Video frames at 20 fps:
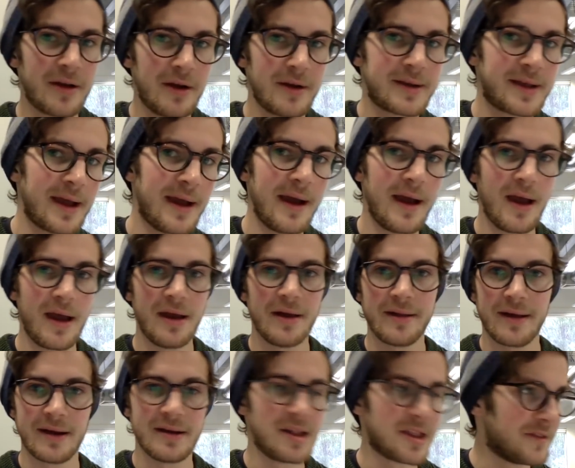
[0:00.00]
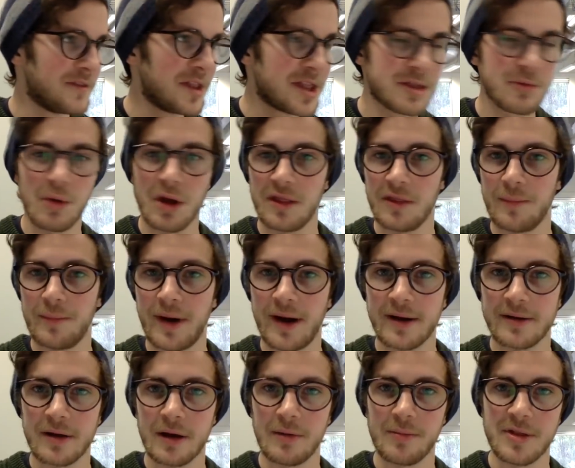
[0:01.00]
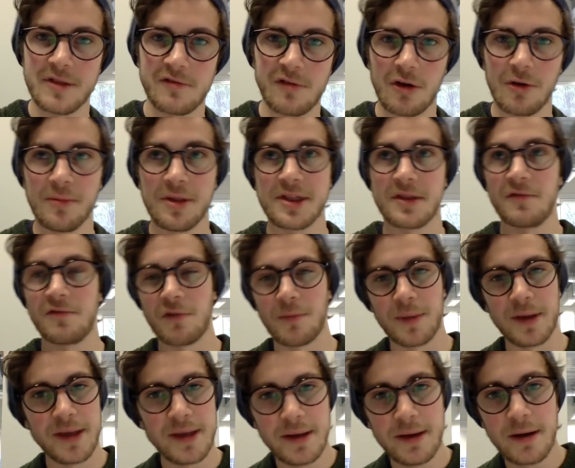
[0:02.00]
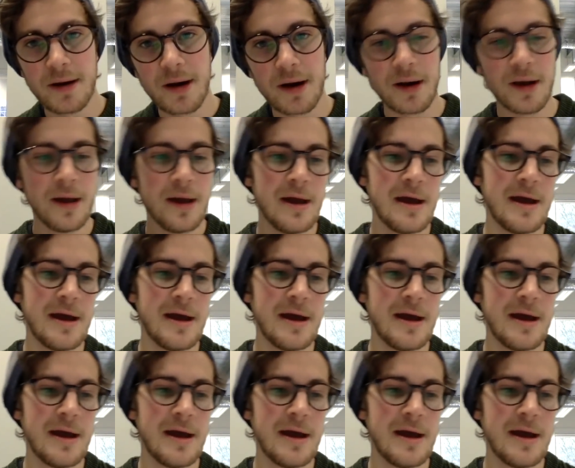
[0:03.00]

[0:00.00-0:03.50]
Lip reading: okay, like, is this where the mark comes from? Is it from here?